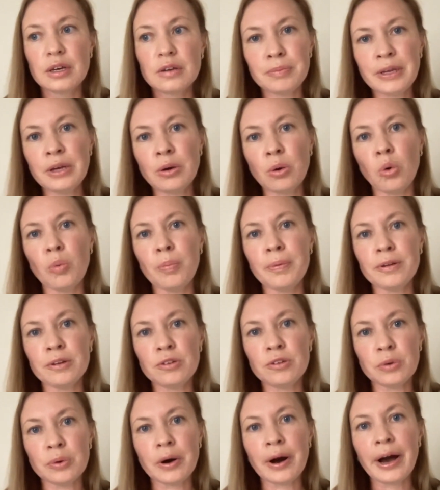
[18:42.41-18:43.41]
Being open
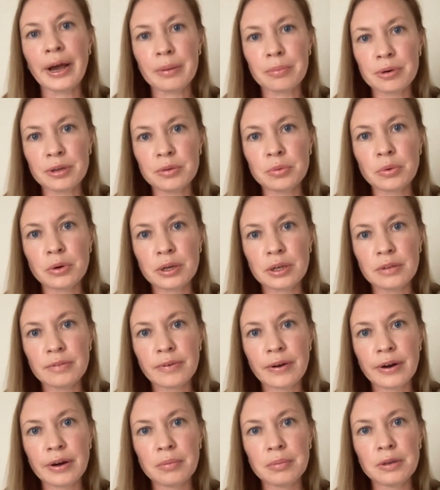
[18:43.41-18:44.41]
to hybrid work
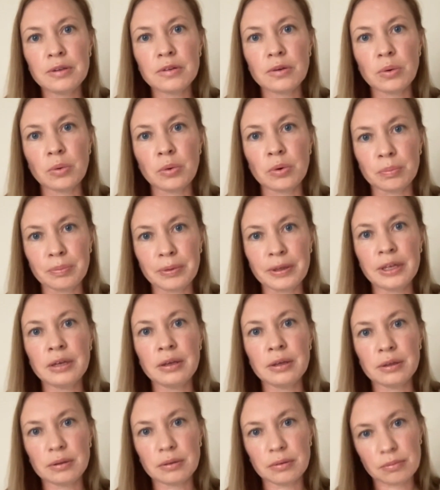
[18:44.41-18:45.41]
environment, or
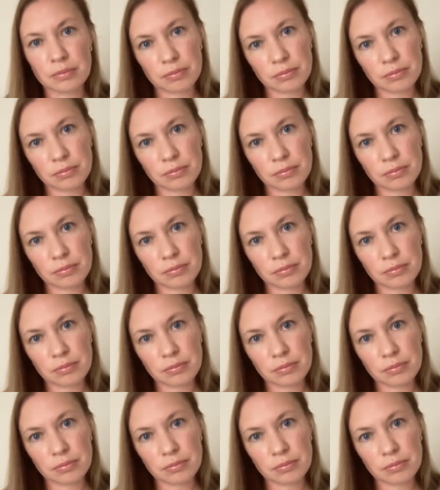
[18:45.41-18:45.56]
being